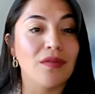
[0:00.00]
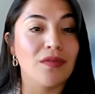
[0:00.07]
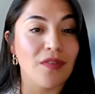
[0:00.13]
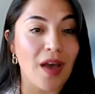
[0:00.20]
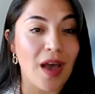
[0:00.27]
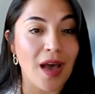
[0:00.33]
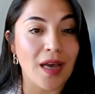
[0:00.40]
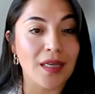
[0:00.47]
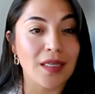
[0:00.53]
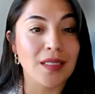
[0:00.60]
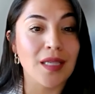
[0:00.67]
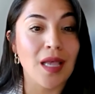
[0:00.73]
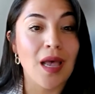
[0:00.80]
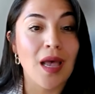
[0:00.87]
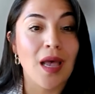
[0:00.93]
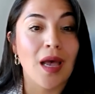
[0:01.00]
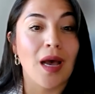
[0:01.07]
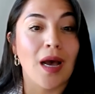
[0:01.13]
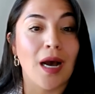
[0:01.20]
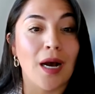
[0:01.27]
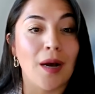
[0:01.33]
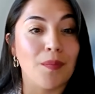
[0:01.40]
fax,
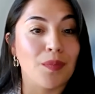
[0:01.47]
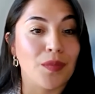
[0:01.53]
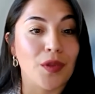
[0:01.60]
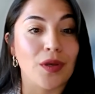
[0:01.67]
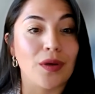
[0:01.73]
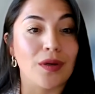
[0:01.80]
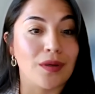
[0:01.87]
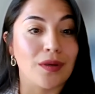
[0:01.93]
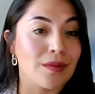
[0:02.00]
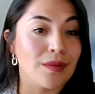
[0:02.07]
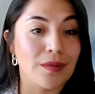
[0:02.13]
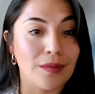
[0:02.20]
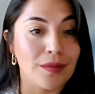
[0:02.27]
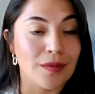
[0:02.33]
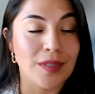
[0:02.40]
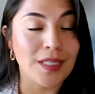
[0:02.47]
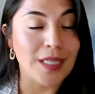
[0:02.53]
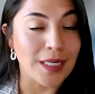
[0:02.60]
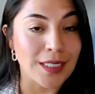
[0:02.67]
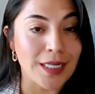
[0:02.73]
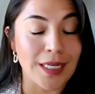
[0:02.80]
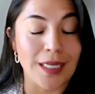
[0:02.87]
or you
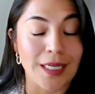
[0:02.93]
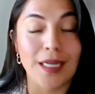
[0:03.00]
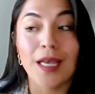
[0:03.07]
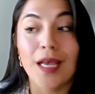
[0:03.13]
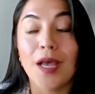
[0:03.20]
send it in.